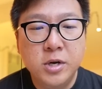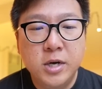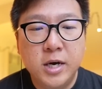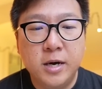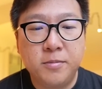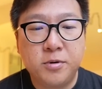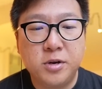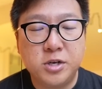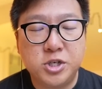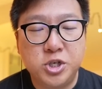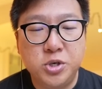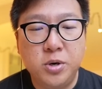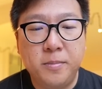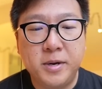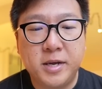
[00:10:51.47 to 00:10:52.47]
I'm gonna
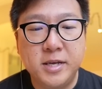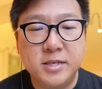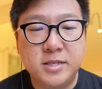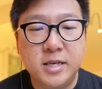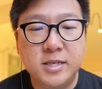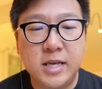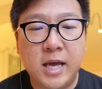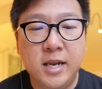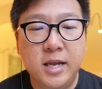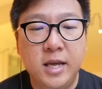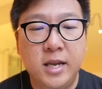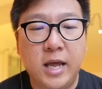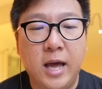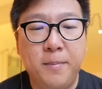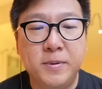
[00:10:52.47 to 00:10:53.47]
shield up against this, and
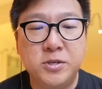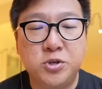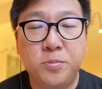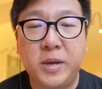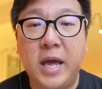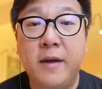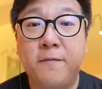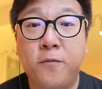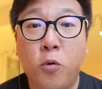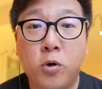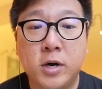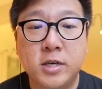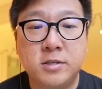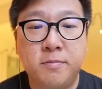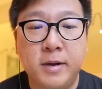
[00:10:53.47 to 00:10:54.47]
it happens to be a
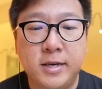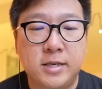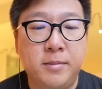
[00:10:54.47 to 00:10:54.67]
Focus Blast.